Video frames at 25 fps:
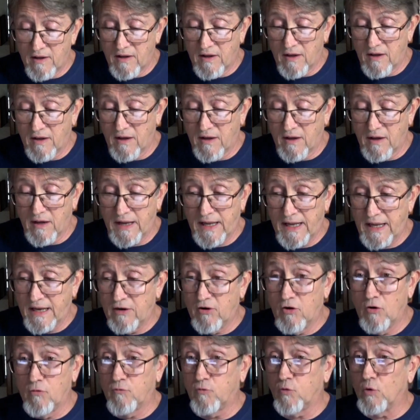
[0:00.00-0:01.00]
and
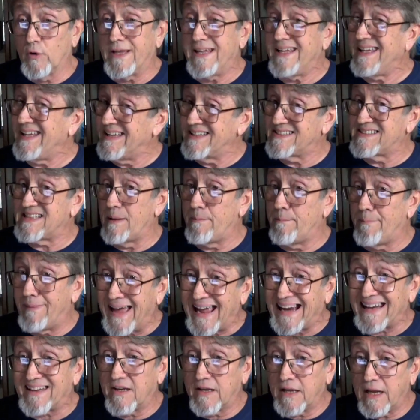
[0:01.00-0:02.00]
hopefully he gets that
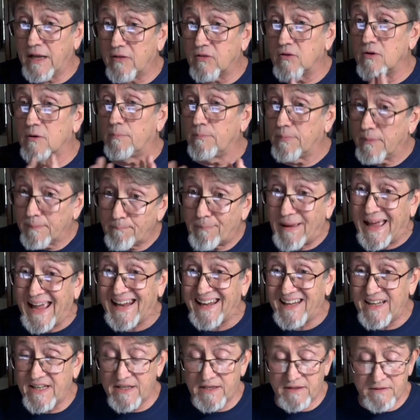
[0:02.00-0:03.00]
back together and
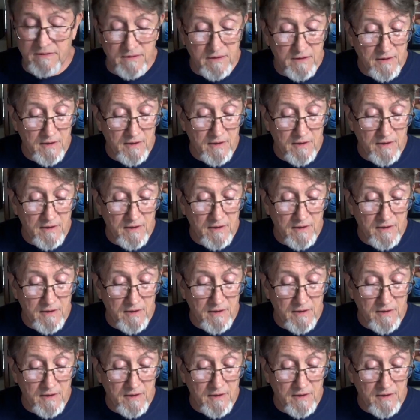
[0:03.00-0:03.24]
back in.